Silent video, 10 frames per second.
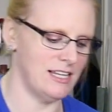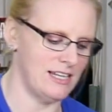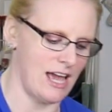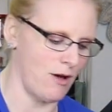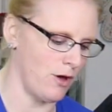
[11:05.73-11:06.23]

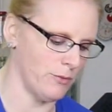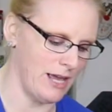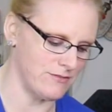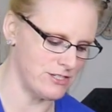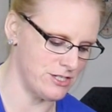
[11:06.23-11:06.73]
Now all we
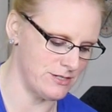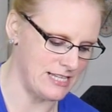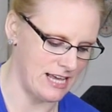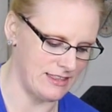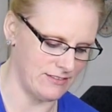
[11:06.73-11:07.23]
have to do is
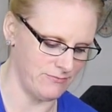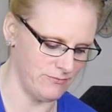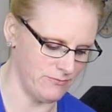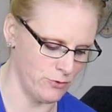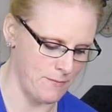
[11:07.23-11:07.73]
add the
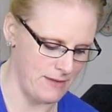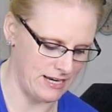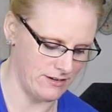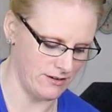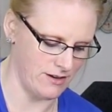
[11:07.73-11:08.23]

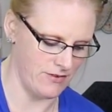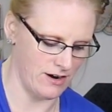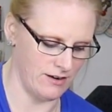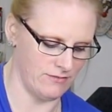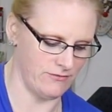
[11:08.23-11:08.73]
remainder of
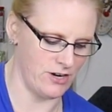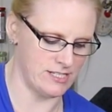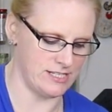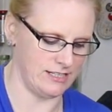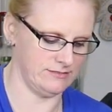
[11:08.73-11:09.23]
our
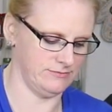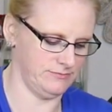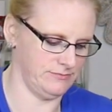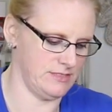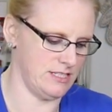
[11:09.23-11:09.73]
frosting.
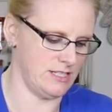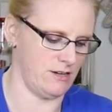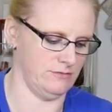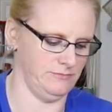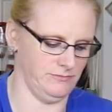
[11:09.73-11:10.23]

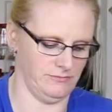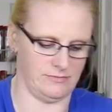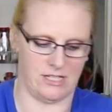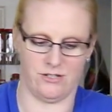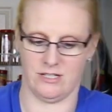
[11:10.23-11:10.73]
So
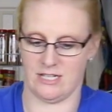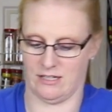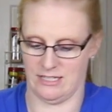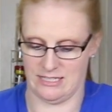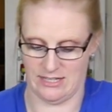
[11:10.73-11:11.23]
as you can tell,
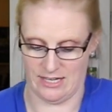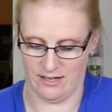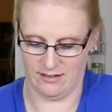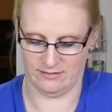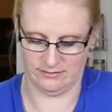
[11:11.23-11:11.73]
it's
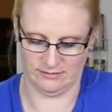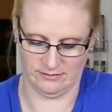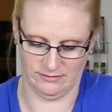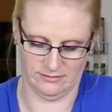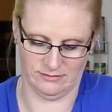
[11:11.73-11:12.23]
thick.
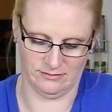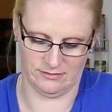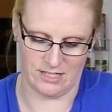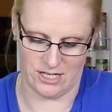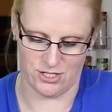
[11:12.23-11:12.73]

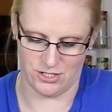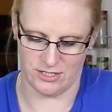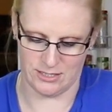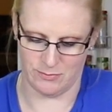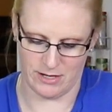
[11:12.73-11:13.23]
It should
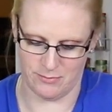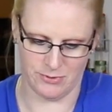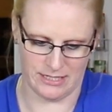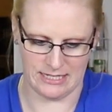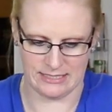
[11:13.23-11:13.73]
spread
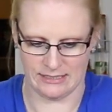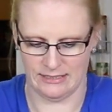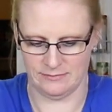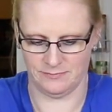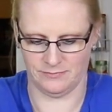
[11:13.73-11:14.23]
pretty easily.